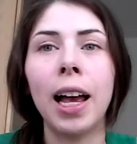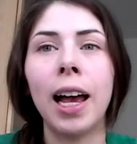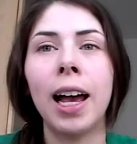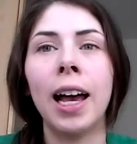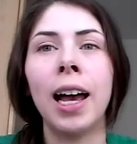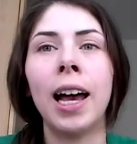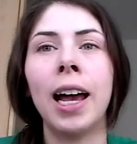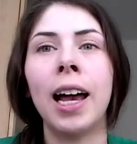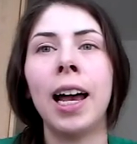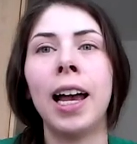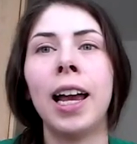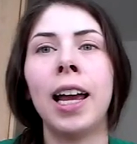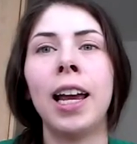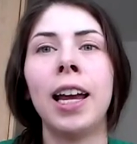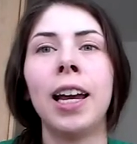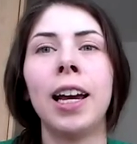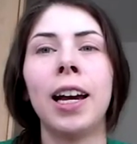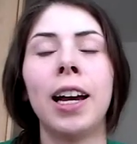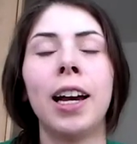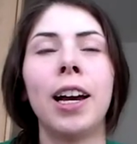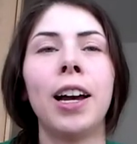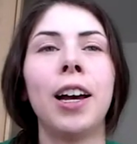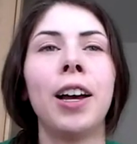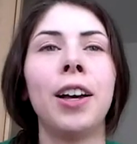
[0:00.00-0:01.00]
I
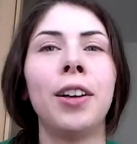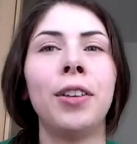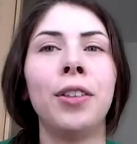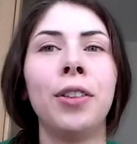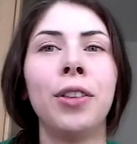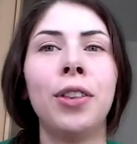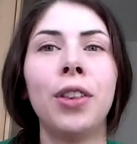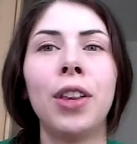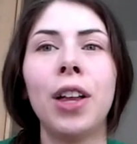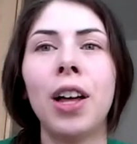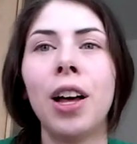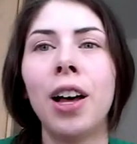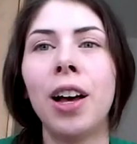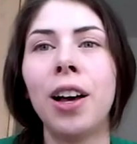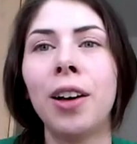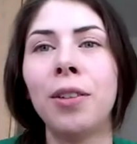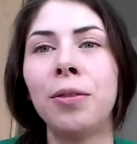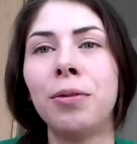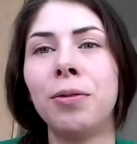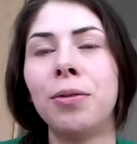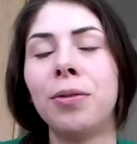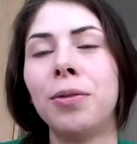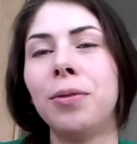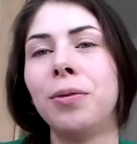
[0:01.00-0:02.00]

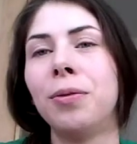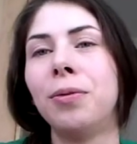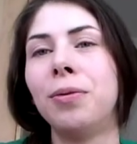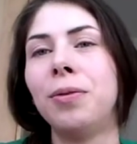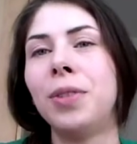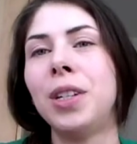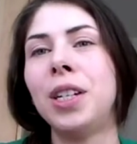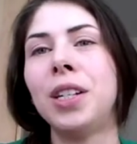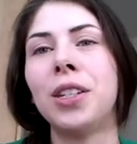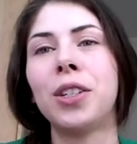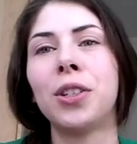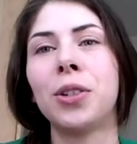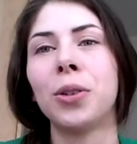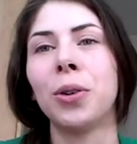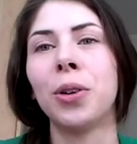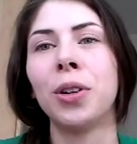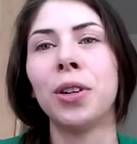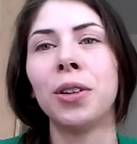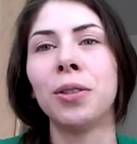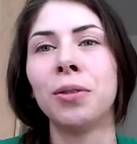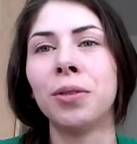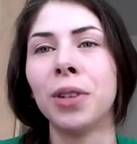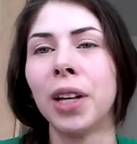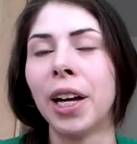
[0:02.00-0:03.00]
love these sort
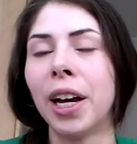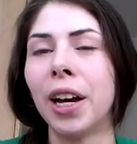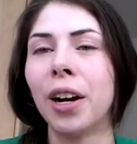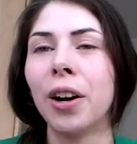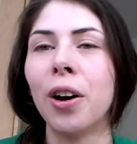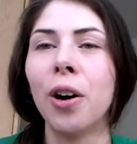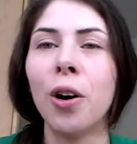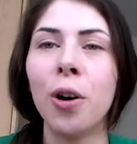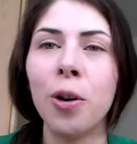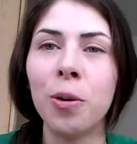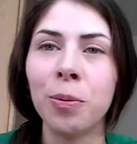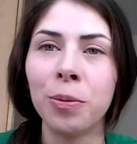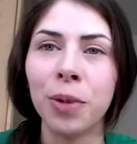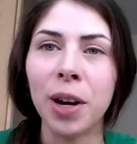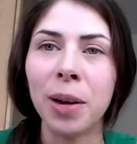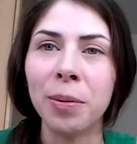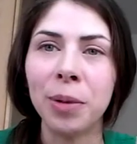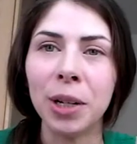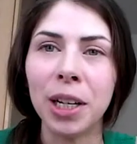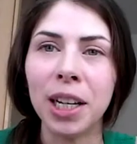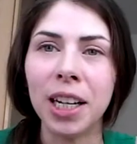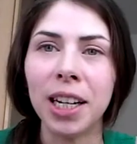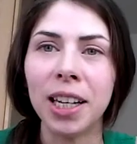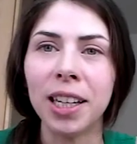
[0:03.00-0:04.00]
of like home
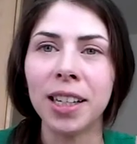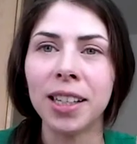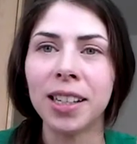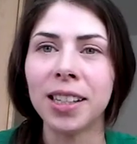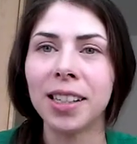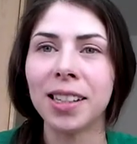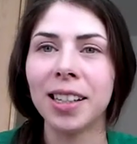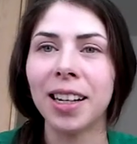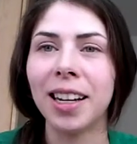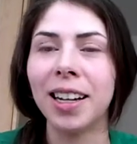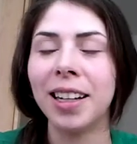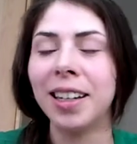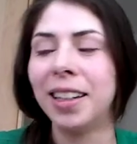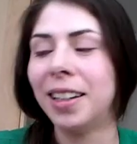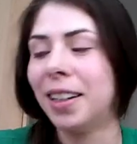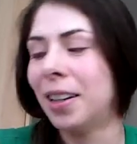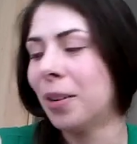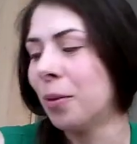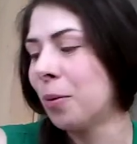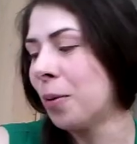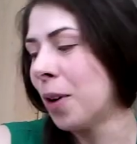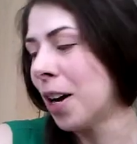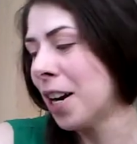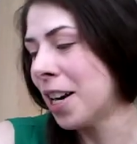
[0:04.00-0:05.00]
remedies and
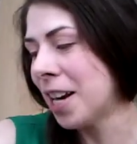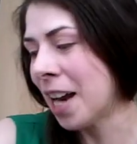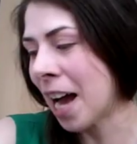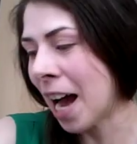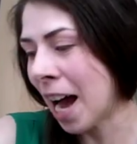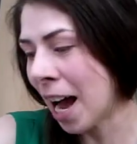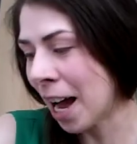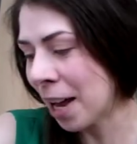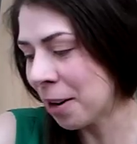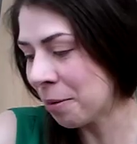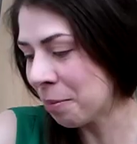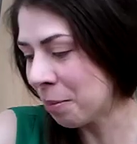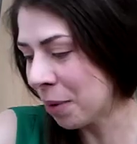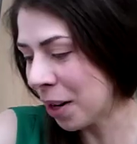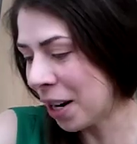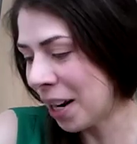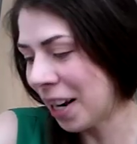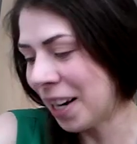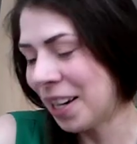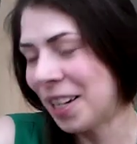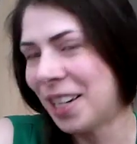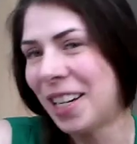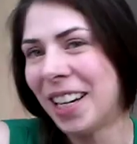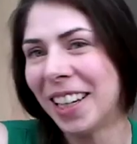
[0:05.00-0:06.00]
whatnot, but
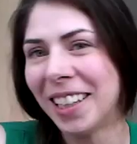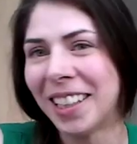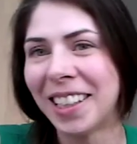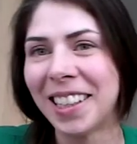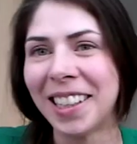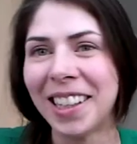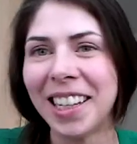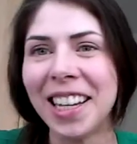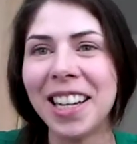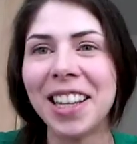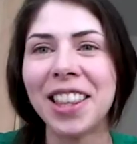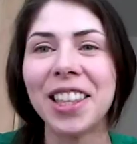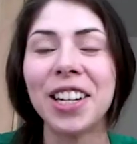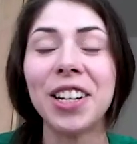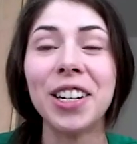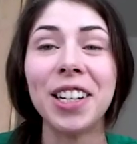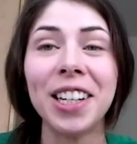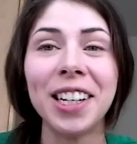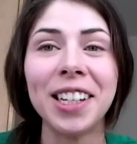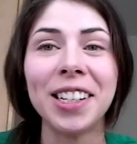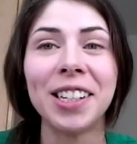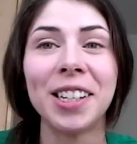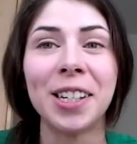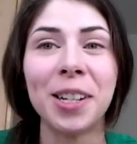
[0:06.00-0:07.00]
I just think there
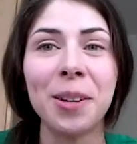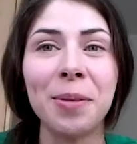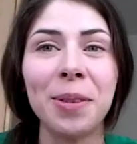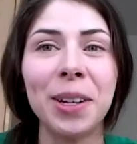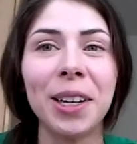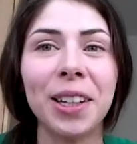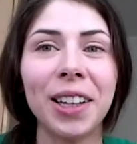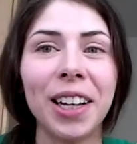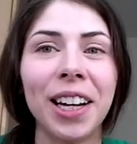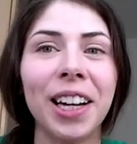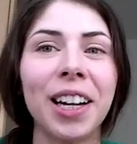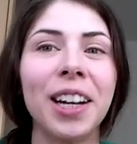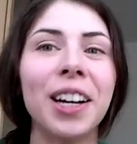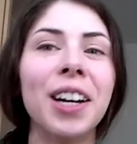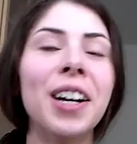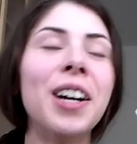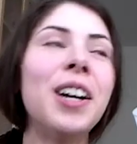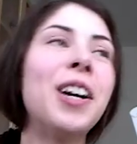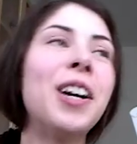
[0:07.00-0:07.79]
needs to be like